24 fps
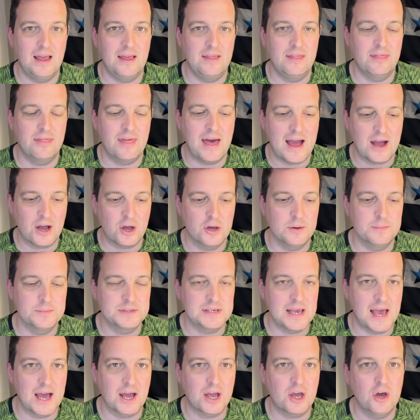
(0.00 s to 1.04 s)
that comes
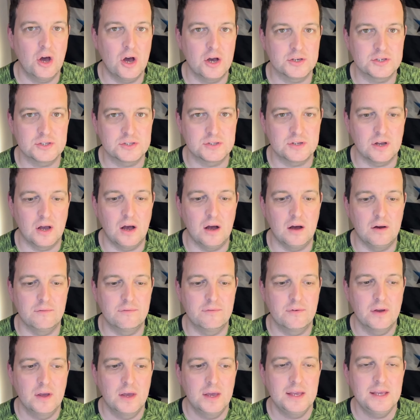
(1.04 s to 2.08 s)
at a cost
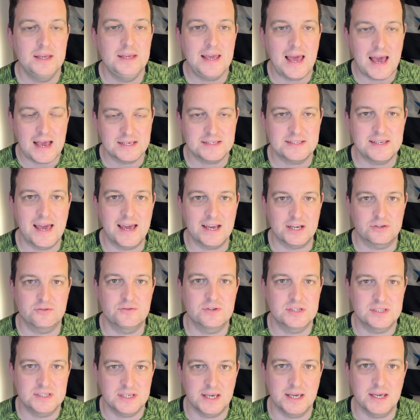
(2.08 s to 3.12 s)
of, yes, extra
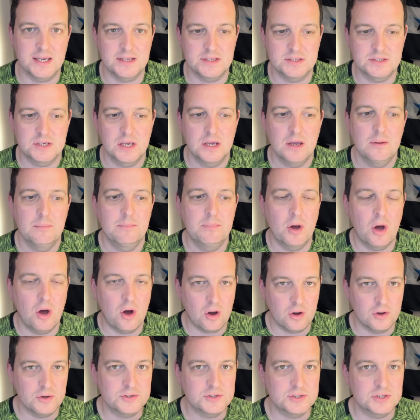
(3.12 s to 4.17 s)
seats, but
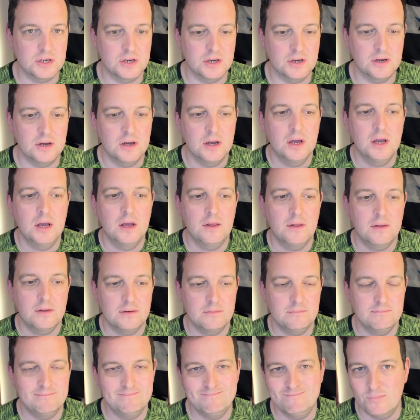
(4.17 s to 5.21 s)
also
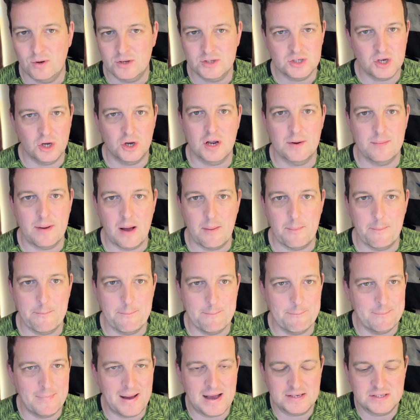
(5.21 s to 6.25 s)
we're talking about
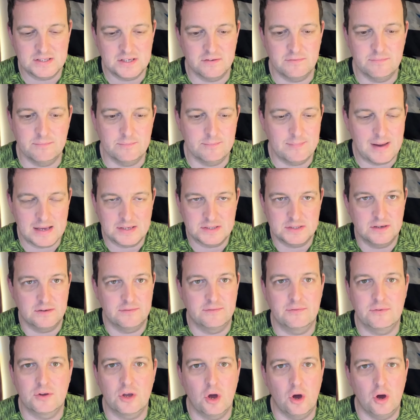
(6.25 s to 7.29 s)
massive,
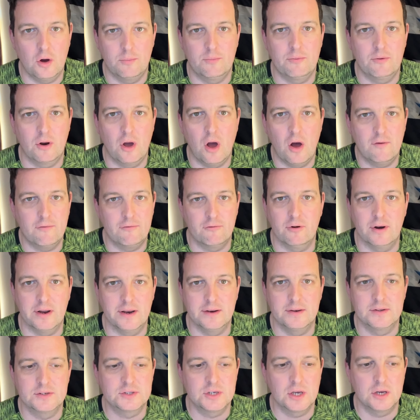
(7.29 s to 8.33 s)
massive corporate offering.
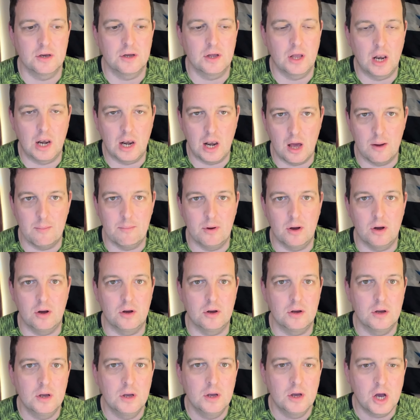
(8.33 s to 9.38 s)
So a lot
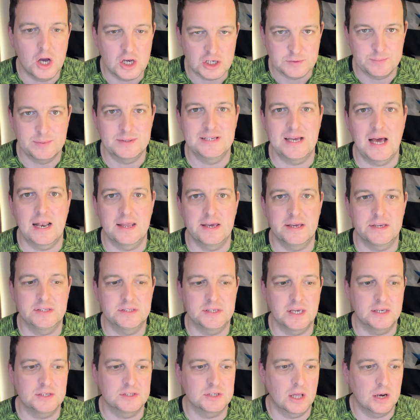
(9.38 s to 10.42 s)
more hospitality
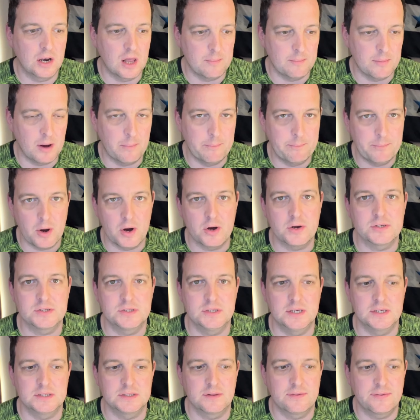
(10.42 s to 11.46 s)
seats, a lot more
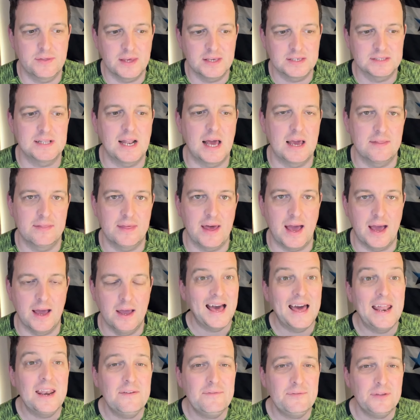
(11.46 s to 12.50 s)
boxes, things like that.
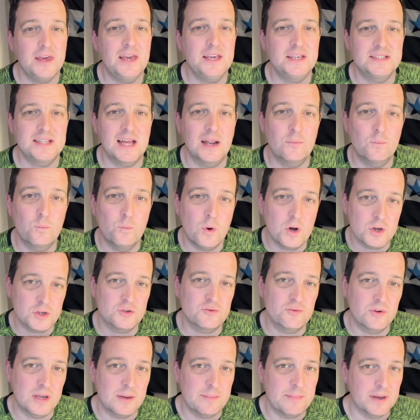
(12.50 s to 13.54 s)
And if the East Stand was
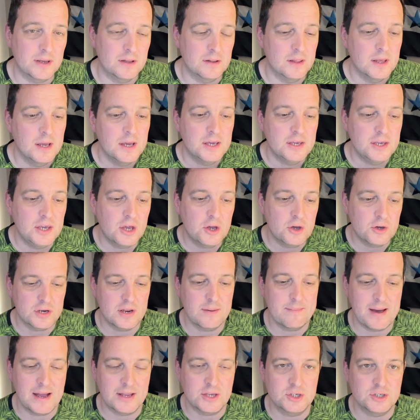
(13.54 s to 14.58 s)
rebuilt, you could
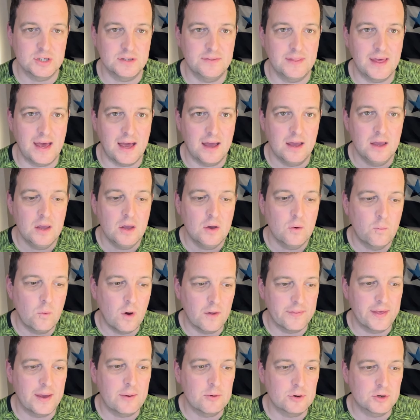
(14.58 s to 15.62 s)
imagine that
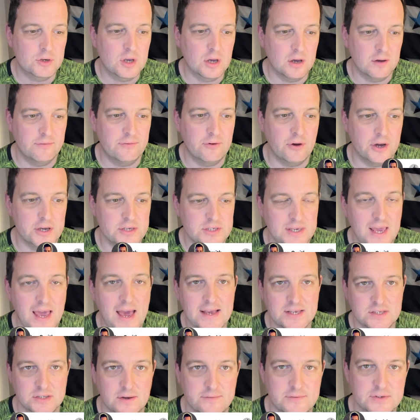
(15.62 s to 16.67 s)
what they would go for is,
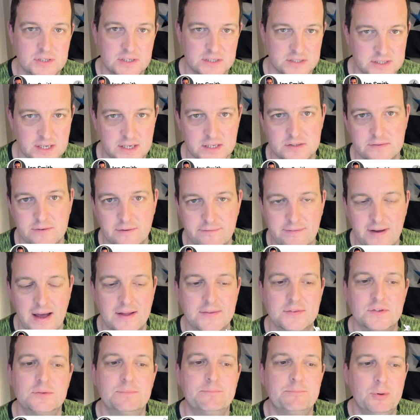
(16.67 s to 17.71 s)
yes, obviously seats for
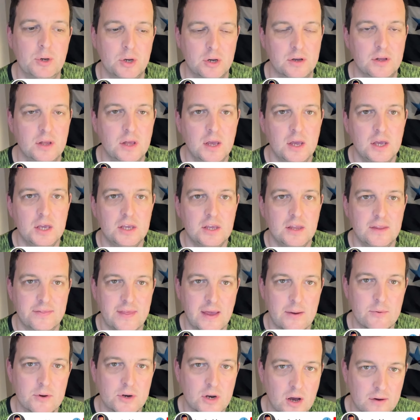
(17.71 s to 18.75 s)
fans, but they
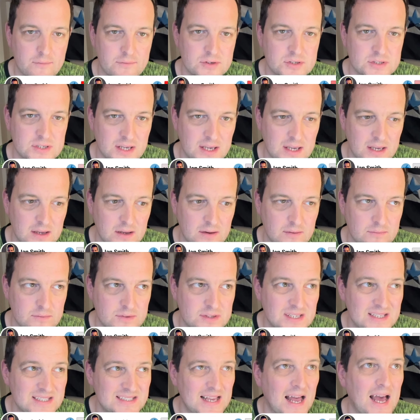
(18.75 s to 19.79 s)
would obviously
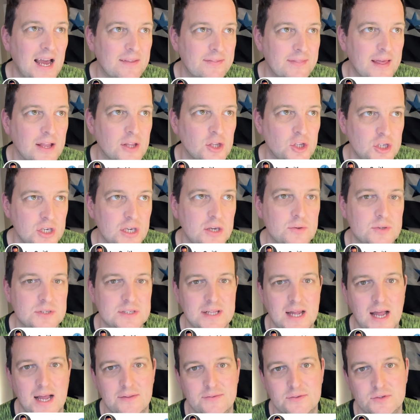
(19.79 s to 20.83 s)
design that new
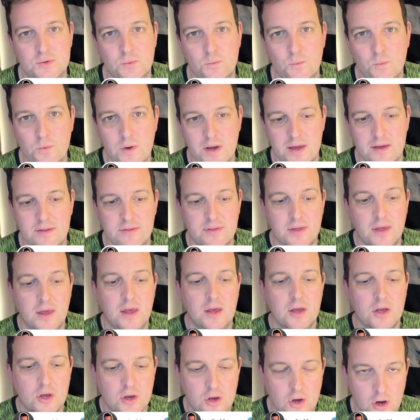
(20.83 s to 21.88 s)
stand with
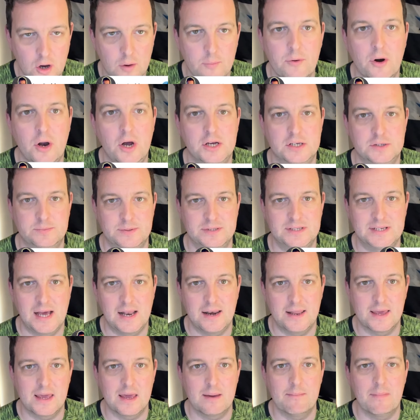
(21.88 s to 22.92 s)
corporate
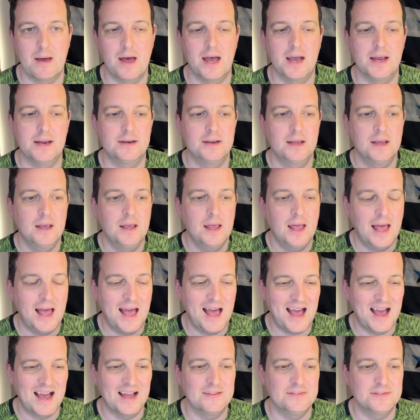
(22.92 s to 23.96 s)
hospitality in mind
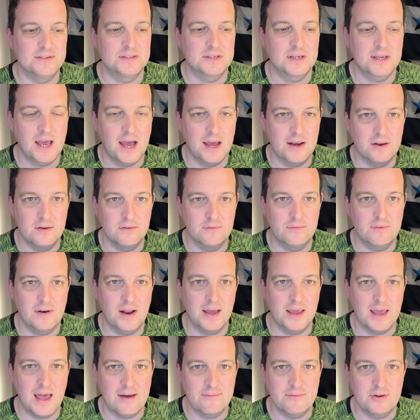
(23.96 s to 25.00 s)
and kind of
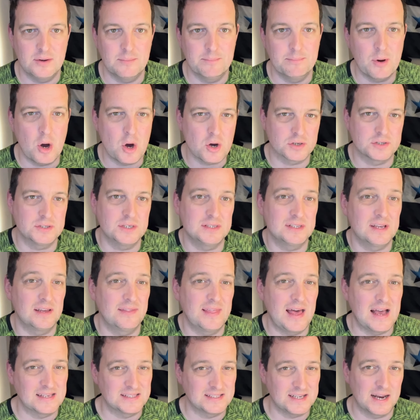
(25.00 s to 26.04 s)
like having boxes at
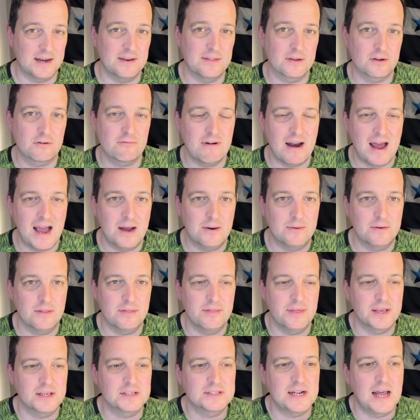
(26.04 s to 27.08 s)
that side of the ground and
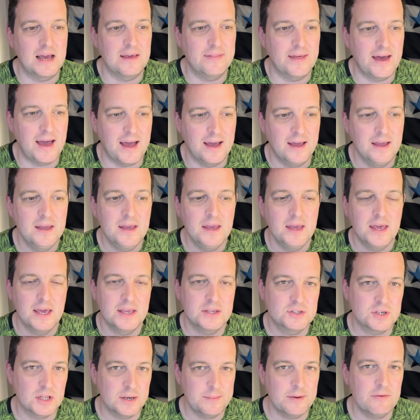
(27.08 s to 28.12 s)
things like that. It's
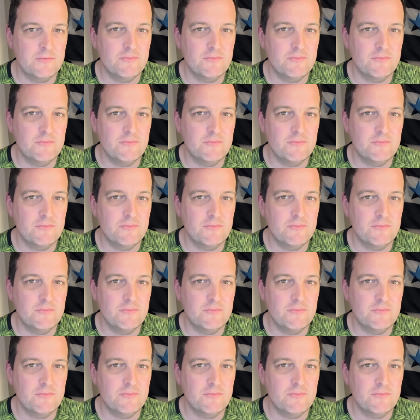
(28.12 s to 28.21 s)
going to be